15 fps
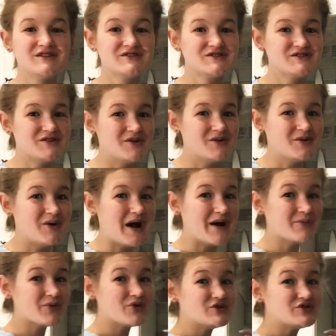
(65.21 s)
So I'm
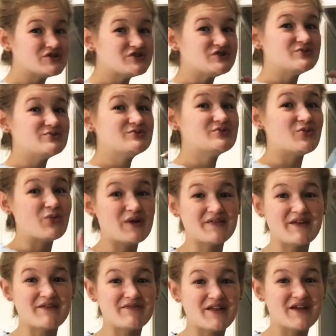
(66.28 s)
going to use one
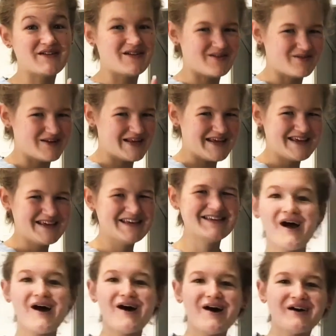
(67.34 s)
lifeline already.
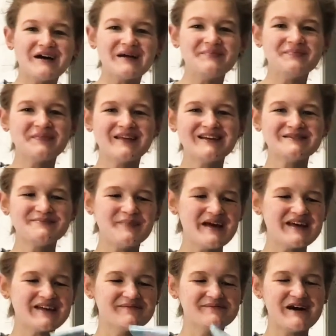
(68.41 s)
Okay, it's
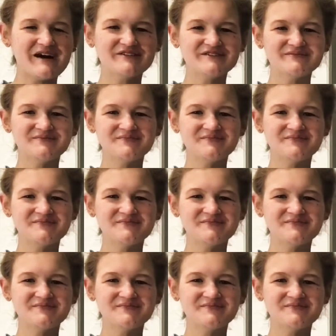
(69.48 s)
baking powder.